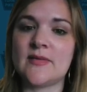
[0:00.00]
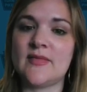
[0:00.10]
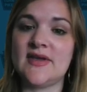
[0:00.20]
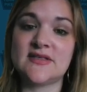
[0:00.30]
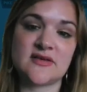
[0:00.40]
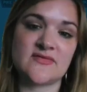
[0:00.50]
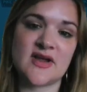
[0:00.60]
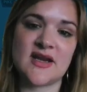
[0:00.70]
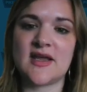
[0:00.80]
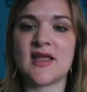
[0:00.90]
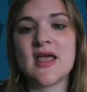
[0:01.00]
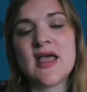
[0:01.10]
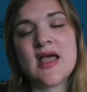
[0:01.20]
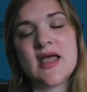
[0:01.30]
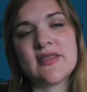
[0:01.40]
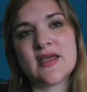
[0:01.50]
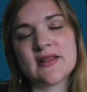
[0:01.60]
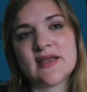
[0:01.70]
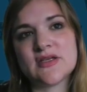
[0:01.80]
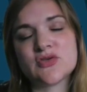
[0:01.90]
east of Reading, and then
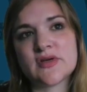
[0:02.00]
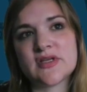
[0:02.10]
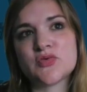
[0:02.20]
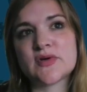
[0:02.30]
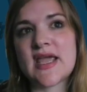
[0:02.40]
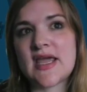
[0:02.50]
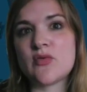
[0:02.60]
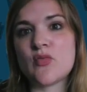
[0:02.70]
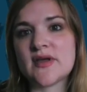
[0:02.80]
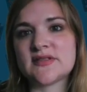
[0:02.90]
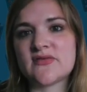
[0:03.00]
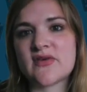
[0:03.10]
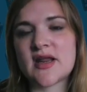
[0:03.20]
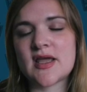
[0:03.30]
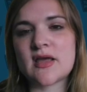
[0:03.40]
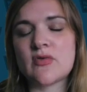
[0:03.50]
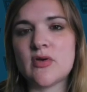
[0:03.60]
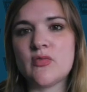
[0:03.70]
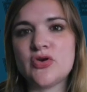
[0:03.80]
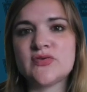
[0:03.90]
late 2028 west of Reading.
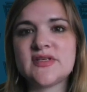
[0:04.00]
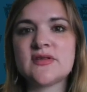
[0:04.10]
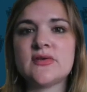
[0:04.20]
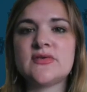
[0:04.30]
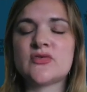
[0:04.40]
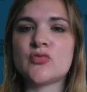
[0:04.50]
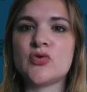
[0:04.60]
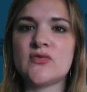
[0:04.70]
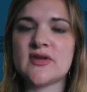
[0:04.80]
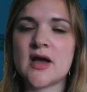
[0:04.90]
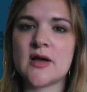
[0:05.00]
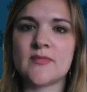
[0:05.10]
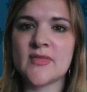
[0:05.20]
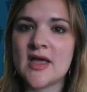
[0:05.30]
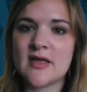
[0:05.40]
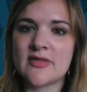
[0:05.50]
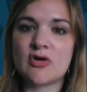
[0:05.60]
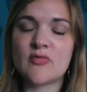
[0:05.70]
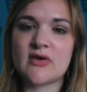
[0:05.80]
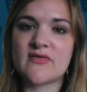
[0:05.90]
And when you see those removed,
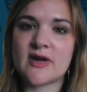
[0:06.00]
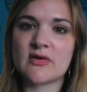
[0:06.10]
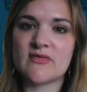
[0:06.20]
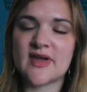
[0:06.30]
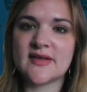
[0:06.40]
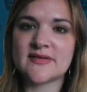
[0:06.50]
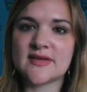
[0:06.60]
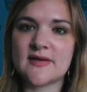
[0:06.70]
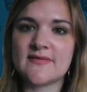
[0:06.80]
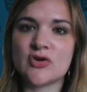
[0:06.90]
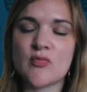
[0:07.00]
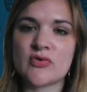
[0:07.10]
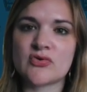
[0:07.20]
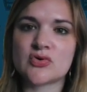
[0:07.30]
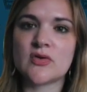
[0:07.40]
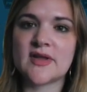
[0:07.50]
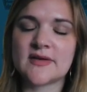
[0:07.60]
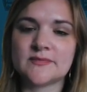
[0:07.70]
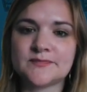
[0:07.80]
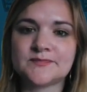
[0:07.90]
that'll be our final phase of the open road tolling.